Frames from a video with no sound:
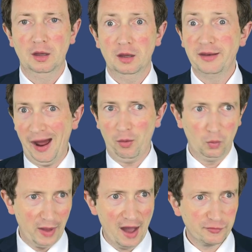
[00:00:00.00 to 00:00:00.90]
Now, we
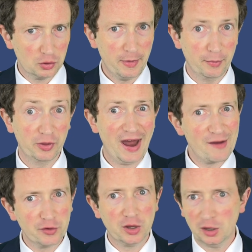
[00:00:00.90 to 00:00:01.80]
have to remember that
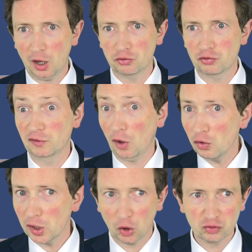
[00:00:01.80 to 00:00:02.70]
African countries only
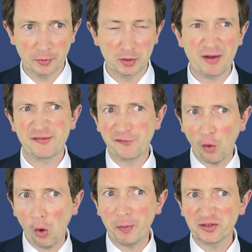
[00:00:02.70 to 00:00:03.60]
contribute about
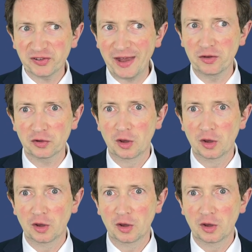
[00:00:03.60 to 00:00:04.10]
4%